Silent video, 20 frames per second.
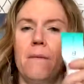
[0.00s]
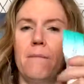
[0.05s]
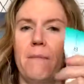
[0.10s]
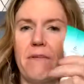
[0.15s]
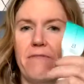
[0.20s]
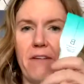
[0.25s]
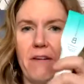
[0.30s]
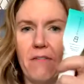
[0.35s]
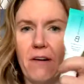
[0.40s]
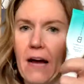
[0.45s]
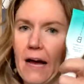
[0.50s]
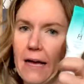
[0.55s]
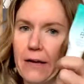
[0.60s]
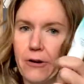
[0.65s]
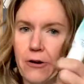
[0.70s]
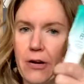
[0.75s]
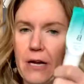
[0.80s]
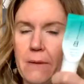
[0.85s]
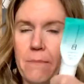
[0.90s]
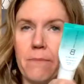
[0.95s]
My favorite eye
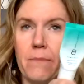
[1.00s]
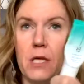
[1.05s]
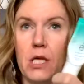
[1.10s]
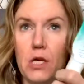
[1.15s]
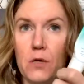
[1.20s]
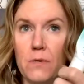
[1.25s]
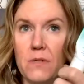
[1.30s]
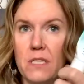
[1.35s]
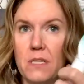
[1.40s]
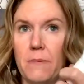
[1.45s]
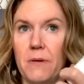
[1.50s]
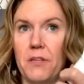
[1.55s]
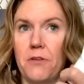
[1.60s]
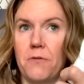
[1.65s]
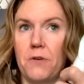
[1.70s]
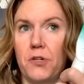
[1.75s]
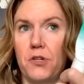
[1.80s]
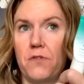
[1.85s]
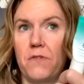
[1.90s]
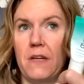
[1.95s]
cream used to be the
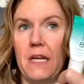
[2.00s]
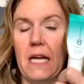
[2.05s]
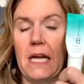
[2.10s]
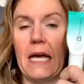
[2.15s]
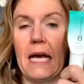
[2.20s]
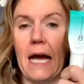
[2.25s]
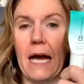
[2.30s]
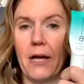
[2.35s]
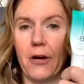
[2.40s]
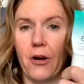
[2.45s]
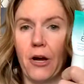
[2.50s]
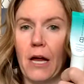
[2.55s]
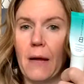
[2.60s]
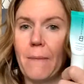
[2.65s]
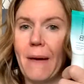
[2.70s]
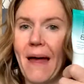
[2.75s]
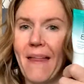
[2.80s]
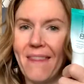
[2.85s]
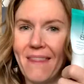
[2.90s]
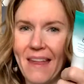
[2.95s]
Rejuvenating Eye
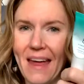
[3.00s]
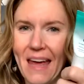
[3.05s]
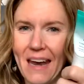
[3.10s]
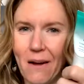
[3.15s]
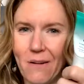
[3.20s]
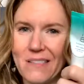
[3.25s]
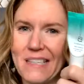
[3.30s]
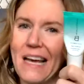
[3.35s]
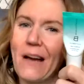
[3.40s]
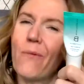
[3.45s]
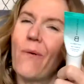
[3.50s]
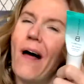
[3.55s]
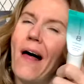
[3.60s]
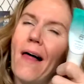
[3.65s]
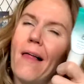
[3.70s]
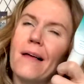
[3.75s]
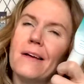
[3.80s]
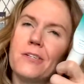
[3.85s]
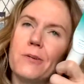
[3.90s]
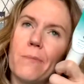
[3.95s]
Cream, and then I was like,
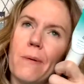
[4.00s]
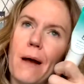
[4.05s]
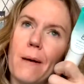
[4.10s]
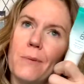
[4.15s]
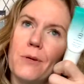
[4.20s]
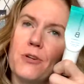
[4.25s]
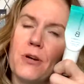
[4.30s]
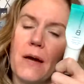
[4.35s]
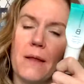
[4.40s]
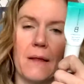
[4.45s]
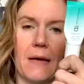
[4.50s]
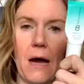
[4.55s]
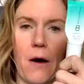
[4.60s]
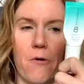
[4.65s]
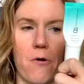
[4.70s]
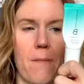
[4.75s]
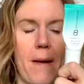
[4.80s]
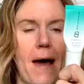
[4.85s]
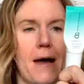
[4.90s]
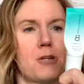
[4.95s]
well, I should probably try the
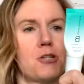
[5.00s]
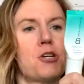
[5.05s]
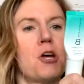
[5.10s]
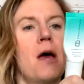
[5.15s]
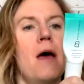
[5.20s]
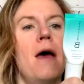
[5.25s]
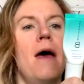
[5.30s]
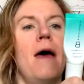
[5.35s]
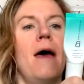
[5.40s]
Countermatch.